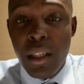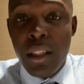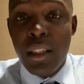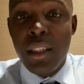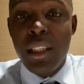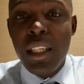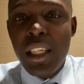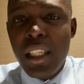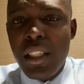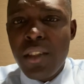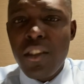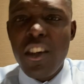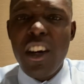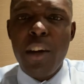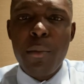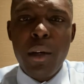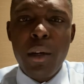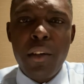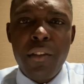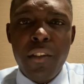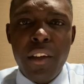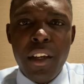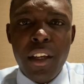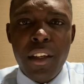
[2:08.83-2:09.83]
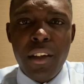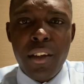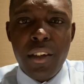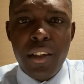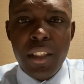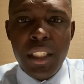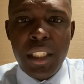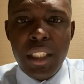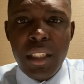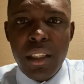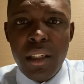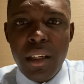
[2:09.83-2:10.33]
These forms of
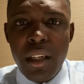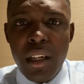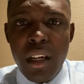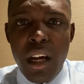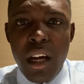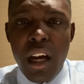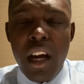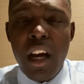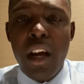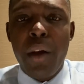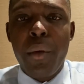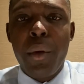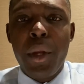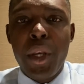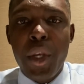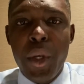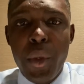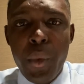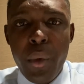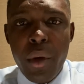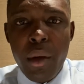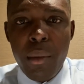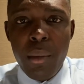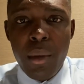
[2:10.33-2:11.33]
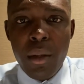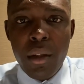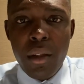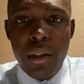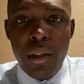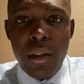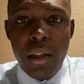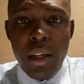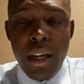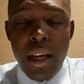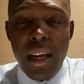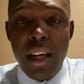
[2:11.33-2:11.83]
energy are renewable
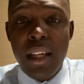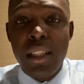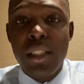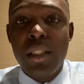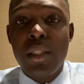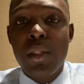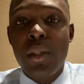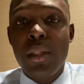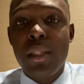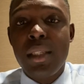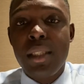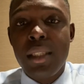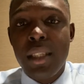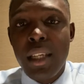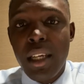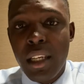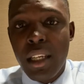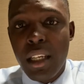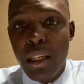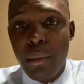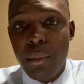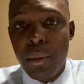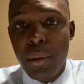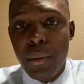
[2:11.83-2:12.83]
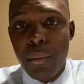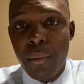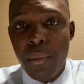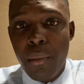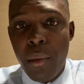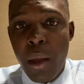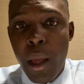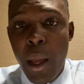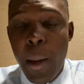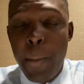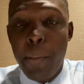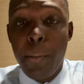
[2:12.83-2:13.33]
and sustainable,
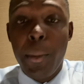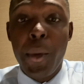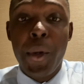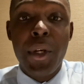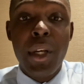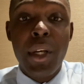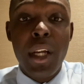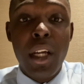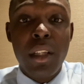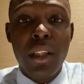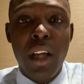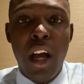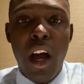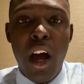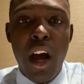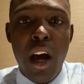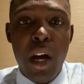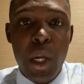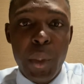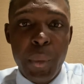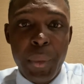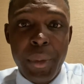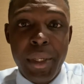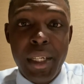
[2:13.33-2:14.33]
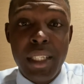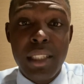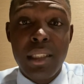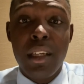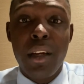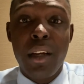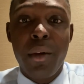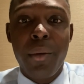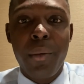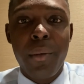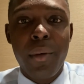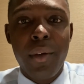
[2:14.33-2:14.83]
but not always
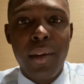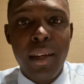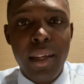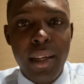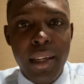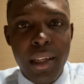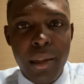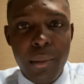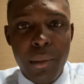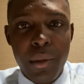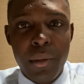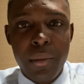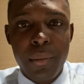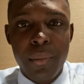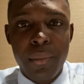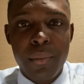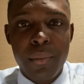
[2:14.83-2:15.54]
reliable.